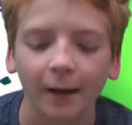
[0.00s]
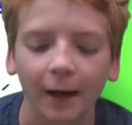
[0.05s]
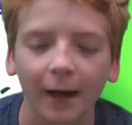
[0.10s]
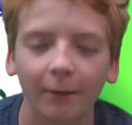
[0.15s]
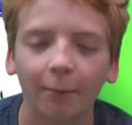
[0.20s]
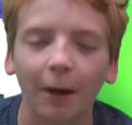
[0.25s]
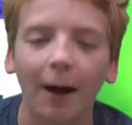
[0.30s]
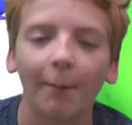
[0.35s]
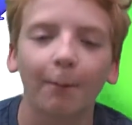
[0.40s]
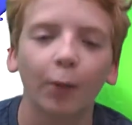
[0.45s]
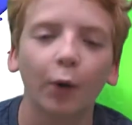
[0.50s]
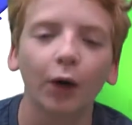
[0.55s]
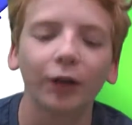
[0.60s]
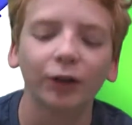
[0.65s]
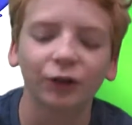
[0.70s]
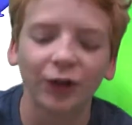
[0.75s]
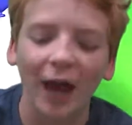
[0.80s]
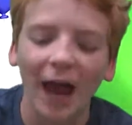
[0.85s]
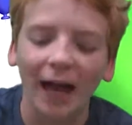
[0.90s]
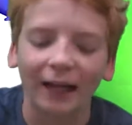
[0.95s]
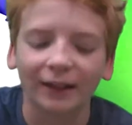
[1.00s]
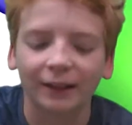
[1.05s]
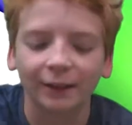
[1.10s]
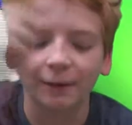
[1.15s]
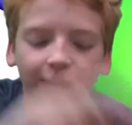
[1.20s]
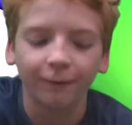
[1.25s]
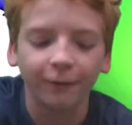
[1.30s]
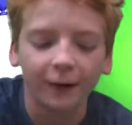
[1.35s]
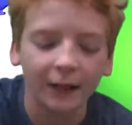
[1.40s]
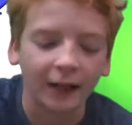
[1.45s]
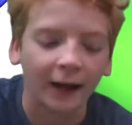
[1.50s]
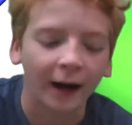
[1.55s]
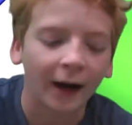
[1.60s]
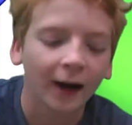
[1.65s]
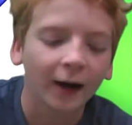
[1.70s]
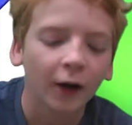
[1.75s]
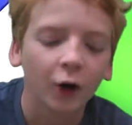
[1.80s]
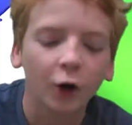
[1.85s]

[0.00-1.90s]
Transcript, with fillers: and my boy Jackson V,